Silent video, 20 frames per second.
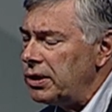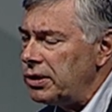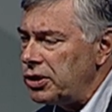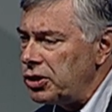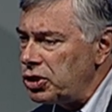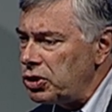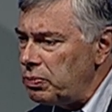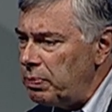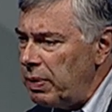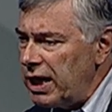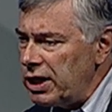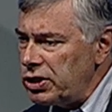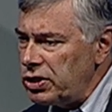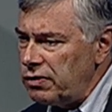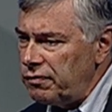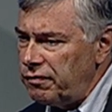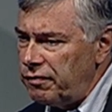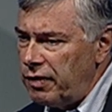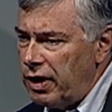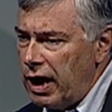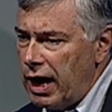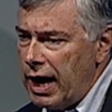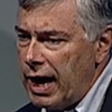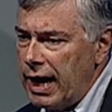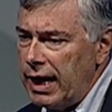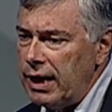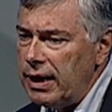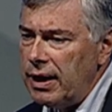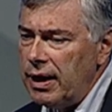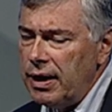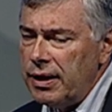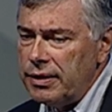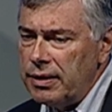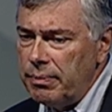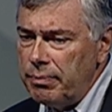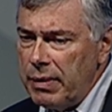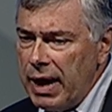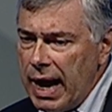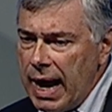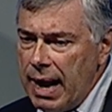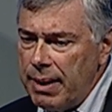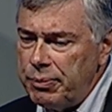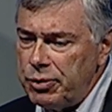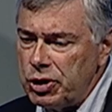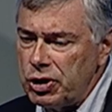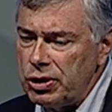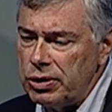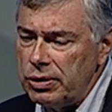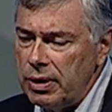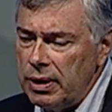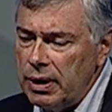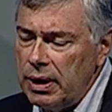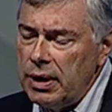to specify the maps,